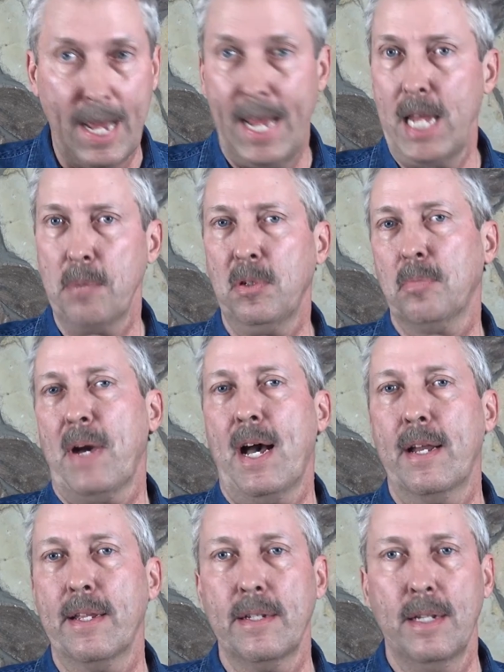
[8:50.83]

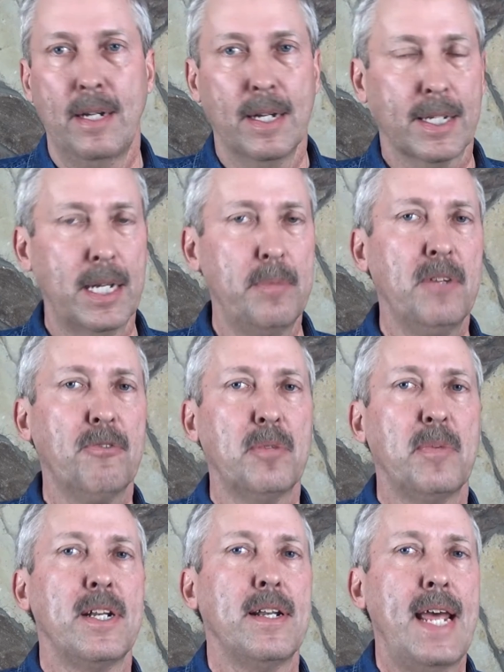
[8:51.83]
able-bodied, coming
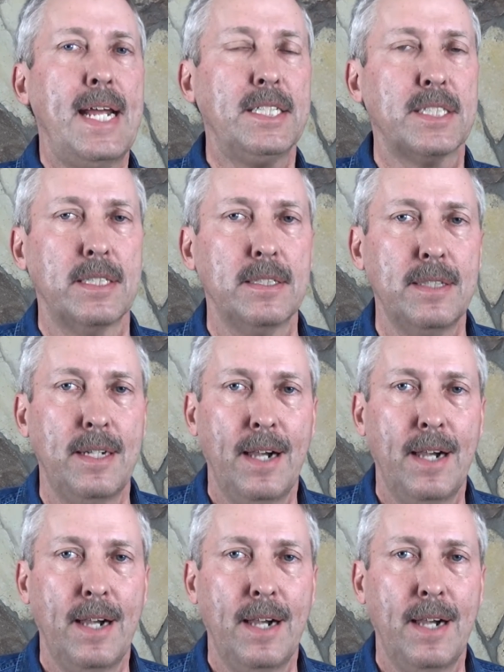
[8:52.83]
from a nation